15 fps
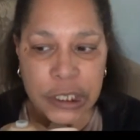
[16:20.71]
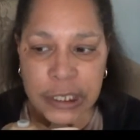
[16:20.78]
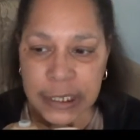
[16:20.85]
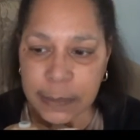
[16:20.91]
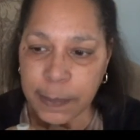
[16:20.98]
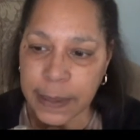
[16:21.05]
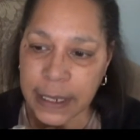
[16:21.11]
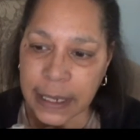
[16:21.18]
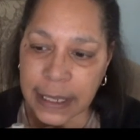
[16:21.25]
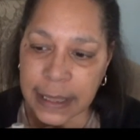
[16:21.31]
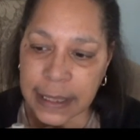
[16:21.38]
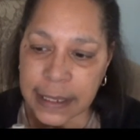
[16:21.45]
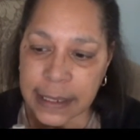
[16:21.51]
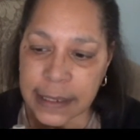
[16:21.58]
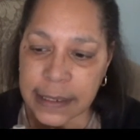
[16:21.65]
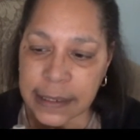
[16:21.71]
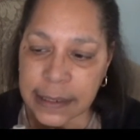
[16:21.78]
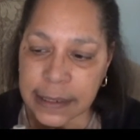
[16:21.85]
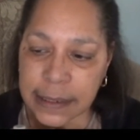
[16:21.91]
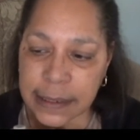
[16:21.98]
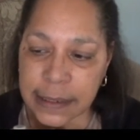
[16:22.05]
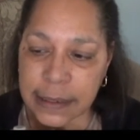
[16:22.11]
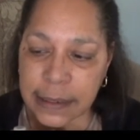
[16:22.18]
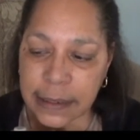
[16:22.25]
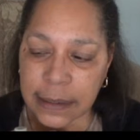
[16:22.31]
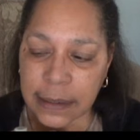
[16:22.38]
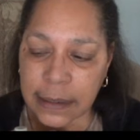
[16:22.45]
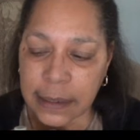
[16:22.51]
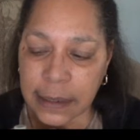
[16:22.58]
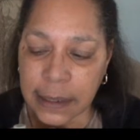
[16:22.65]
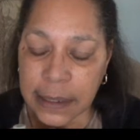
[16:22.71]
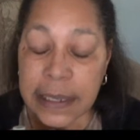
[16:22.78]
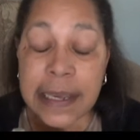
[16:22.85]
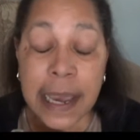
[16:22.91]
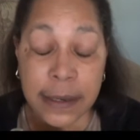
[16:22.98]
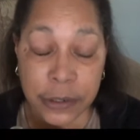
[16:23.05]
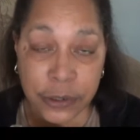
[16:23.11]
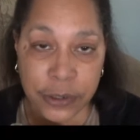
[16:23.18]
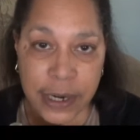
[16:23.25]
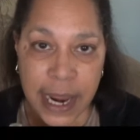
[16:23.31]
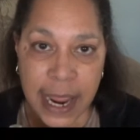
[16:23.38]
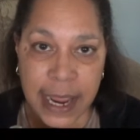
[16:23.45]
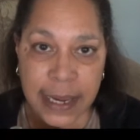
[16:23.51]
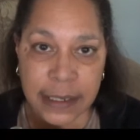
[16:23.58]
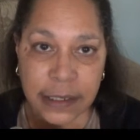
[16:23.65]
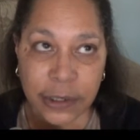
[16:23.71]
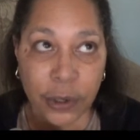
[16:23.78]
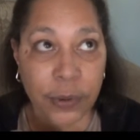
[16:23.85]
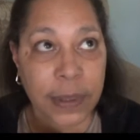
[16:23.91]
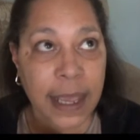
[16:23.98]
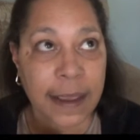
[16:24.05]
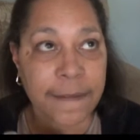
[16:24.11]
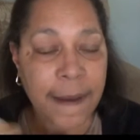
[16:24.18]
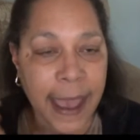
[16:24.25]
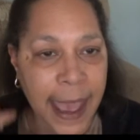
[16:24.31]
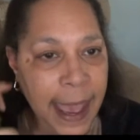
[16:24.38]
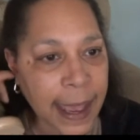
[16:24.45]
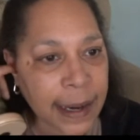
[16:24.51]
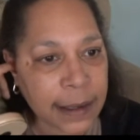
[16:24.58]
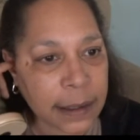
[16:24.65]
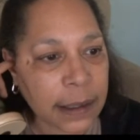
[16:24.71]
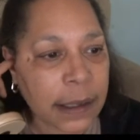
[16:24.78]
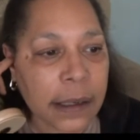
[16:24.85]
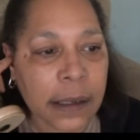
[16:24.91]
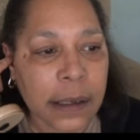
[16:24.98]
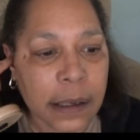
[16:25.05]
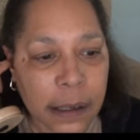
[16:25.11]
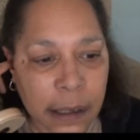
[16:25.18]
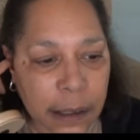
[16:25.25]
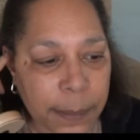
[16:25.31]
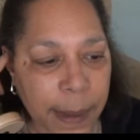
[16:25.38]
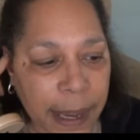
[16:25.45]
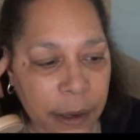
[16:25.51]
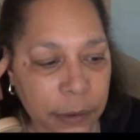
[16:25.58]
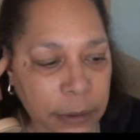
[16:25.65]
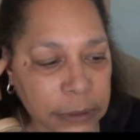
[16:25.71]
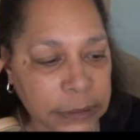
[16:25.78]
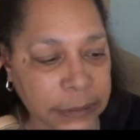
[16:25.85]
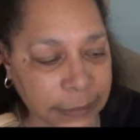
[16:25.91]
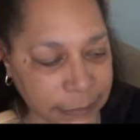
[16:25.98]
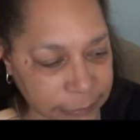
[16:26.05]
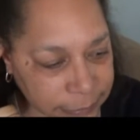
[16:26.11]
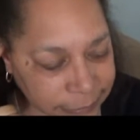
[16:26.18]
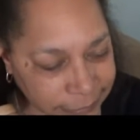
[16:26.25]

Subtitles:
spinning this yesterday, so they've had about